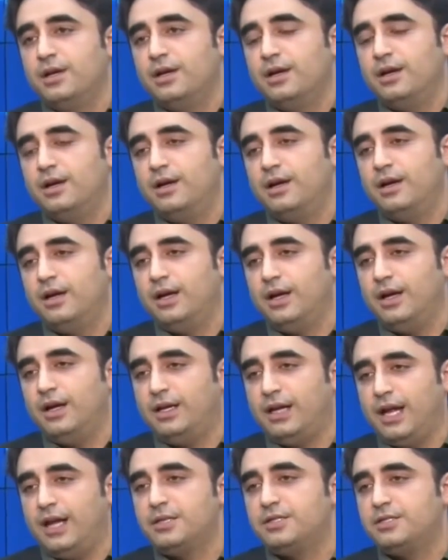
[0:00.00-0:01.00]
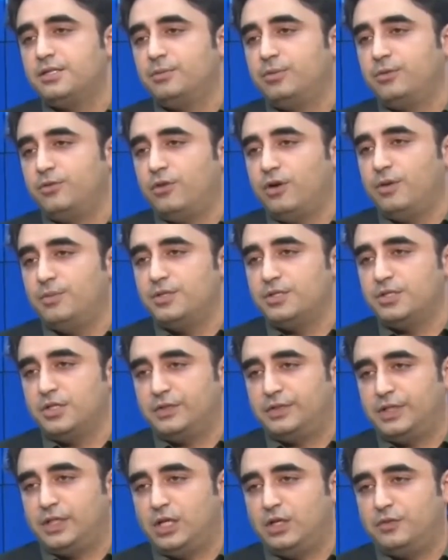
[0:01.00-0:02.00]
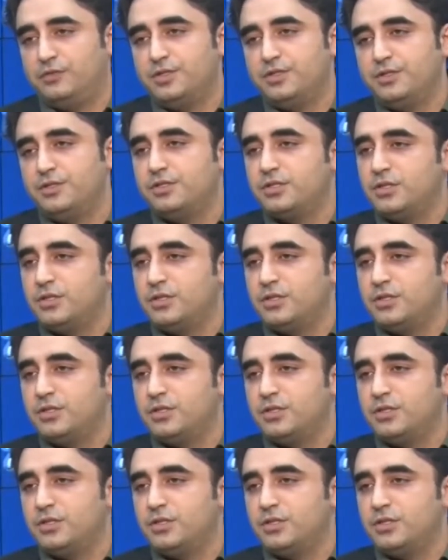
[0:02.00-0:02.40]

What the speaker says: the performance of our officers.